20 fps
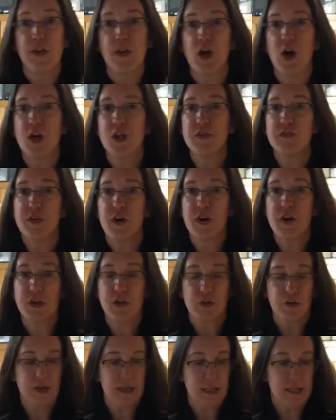all of our
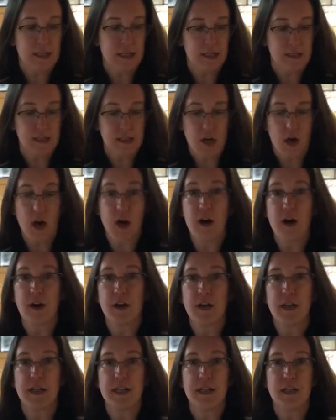ingredients are
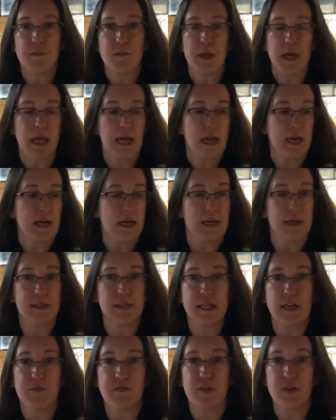in the pan
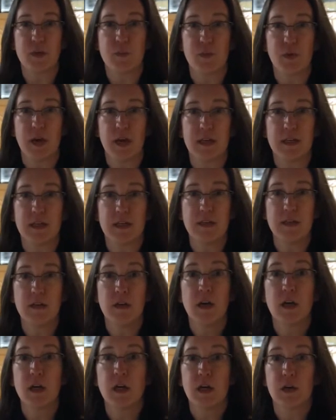except for the brandy,
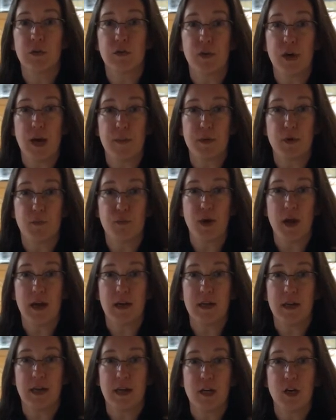grab your
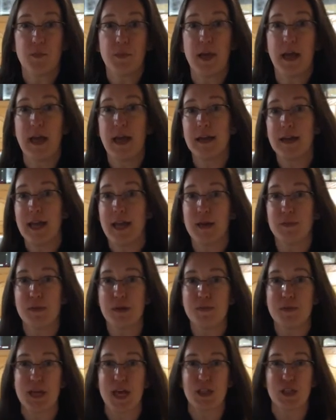brandy in your pan and meet
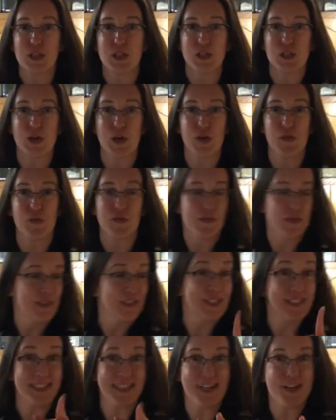me at the stove.
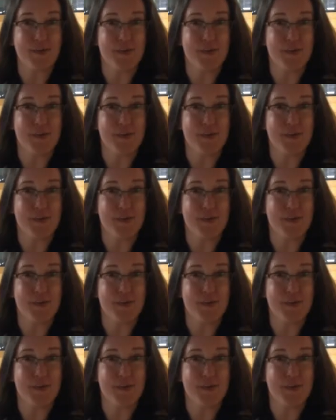See you in a